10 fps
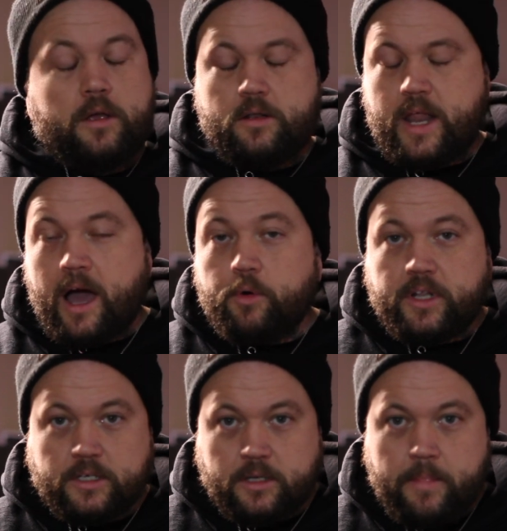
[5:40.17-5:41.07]
Now it
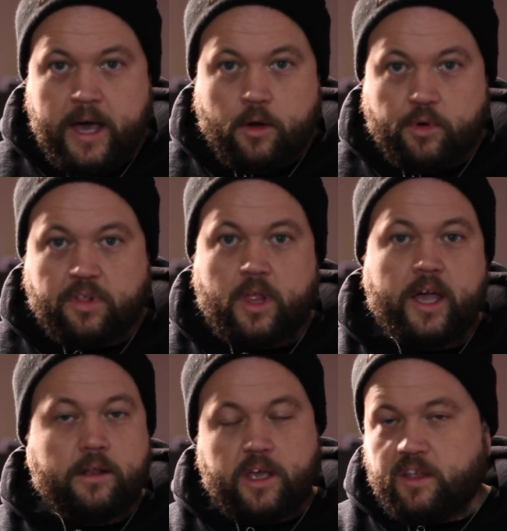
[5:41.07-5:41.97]
doesn't matter with
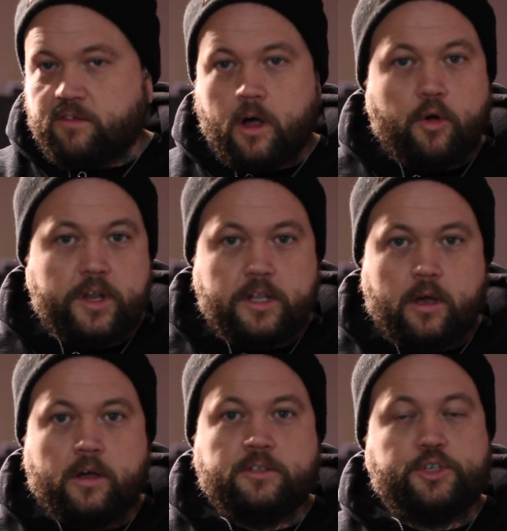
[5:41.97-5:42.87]
light. It's already
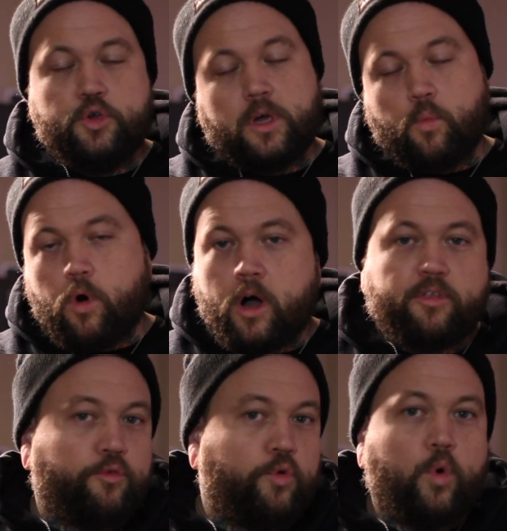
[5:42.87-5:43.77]
done, so you can walk
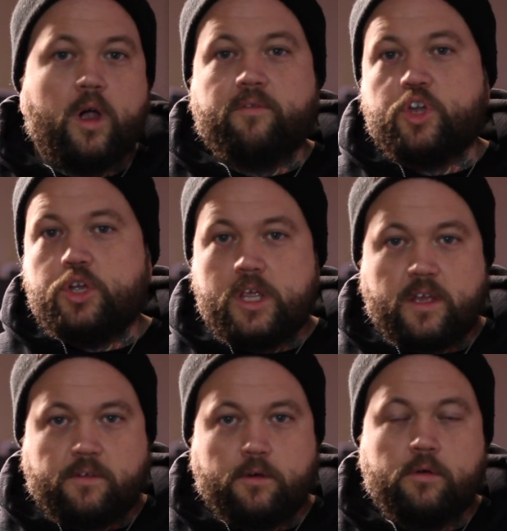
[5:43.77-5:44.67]
through wherever you
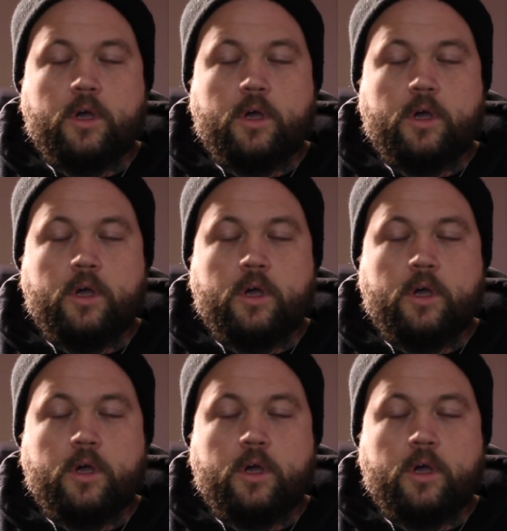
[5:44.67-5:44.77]
need to.